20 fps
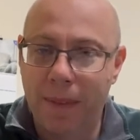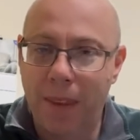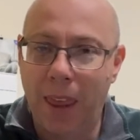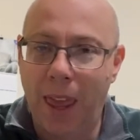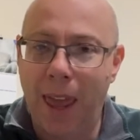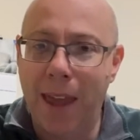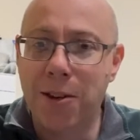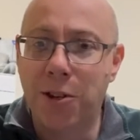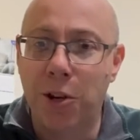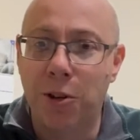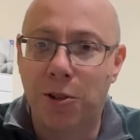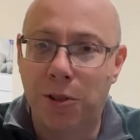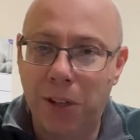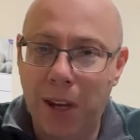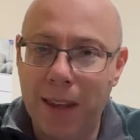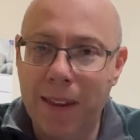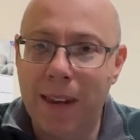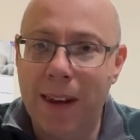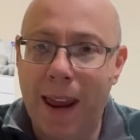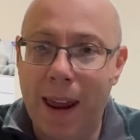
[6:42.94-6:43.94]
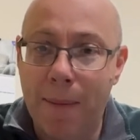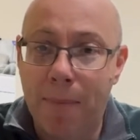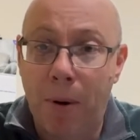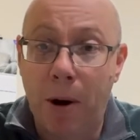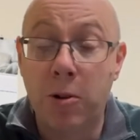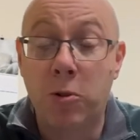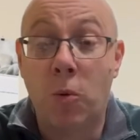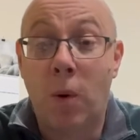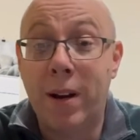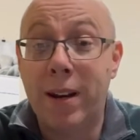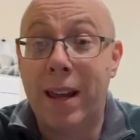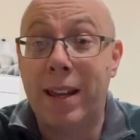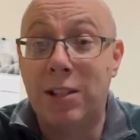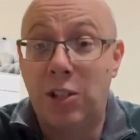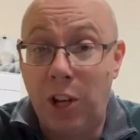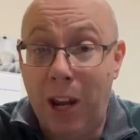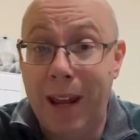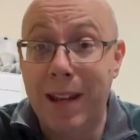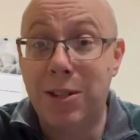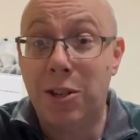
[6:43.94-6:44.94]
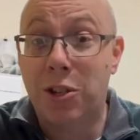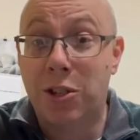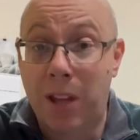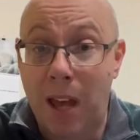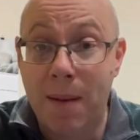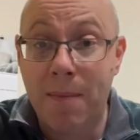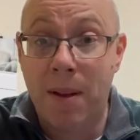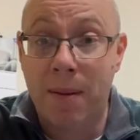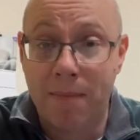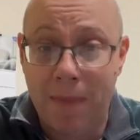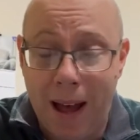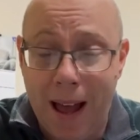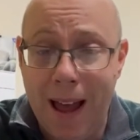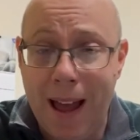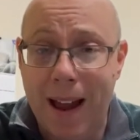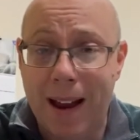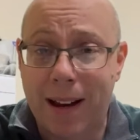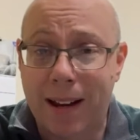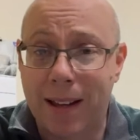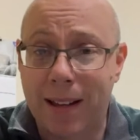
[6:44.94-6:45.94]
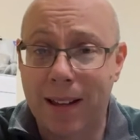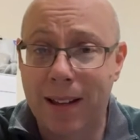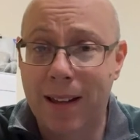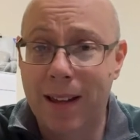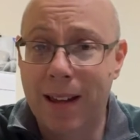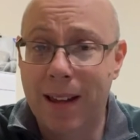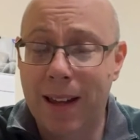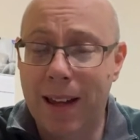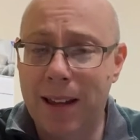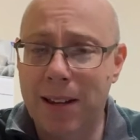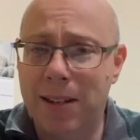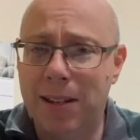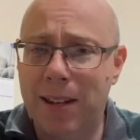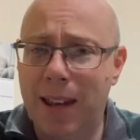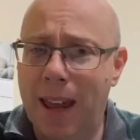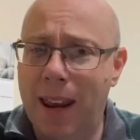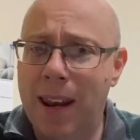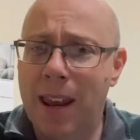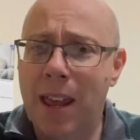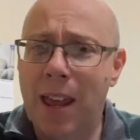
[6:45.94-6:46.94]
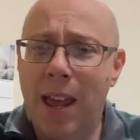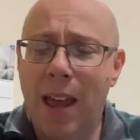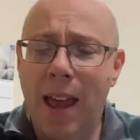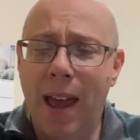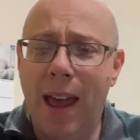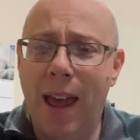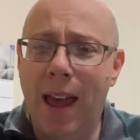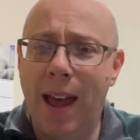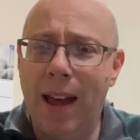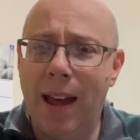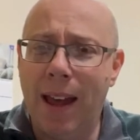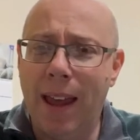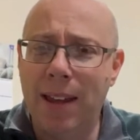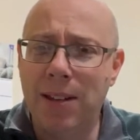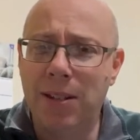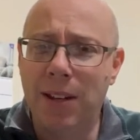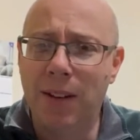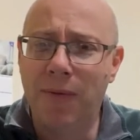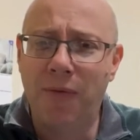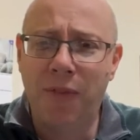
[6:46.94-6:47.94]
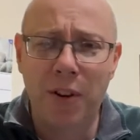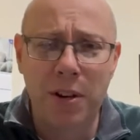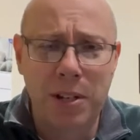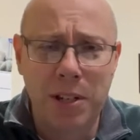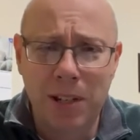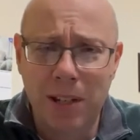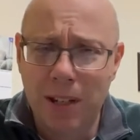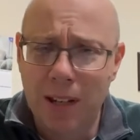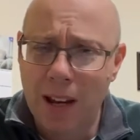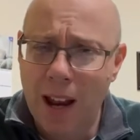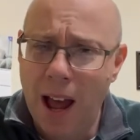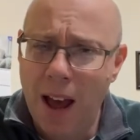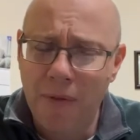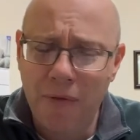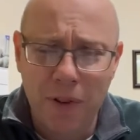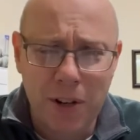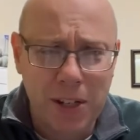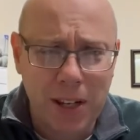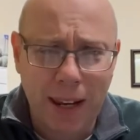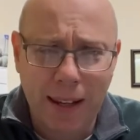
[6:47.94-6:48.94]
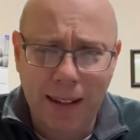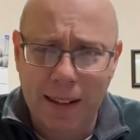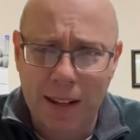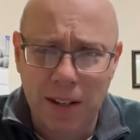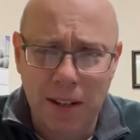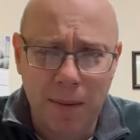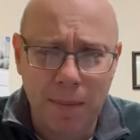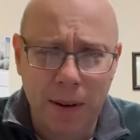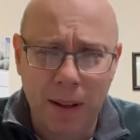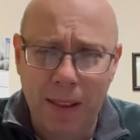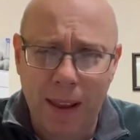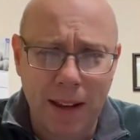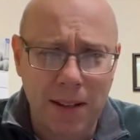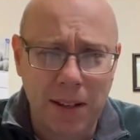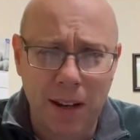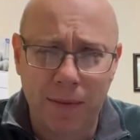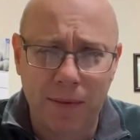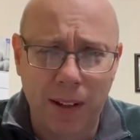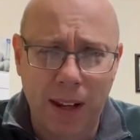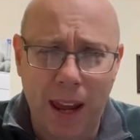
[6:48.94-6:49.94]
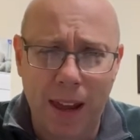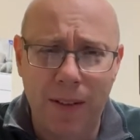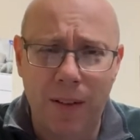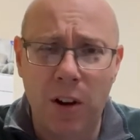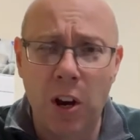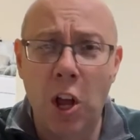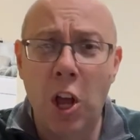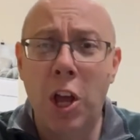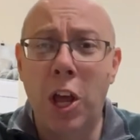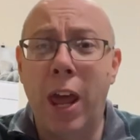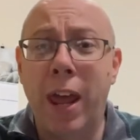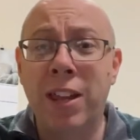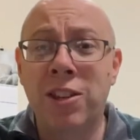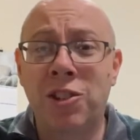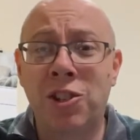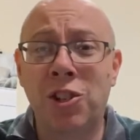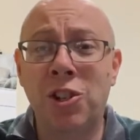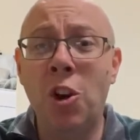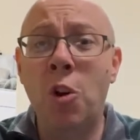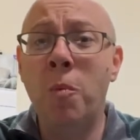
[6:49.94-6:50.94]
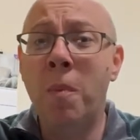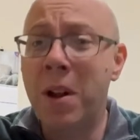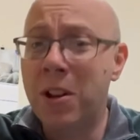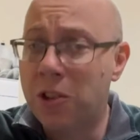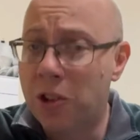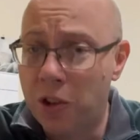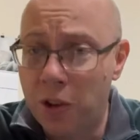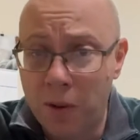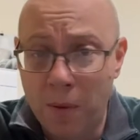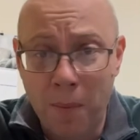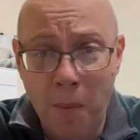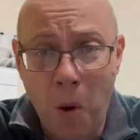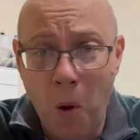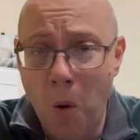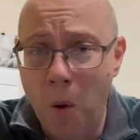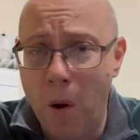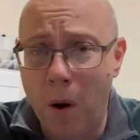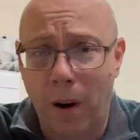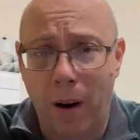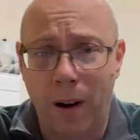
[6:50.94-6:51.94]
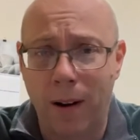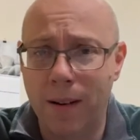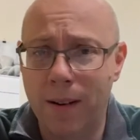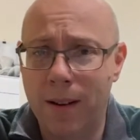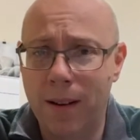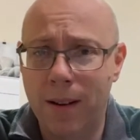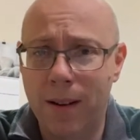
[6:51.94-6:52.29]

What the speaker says: as you see the day approaching, what day? Jesus coming back. He said, "For not forsaking the assembling thyself together, and so much the more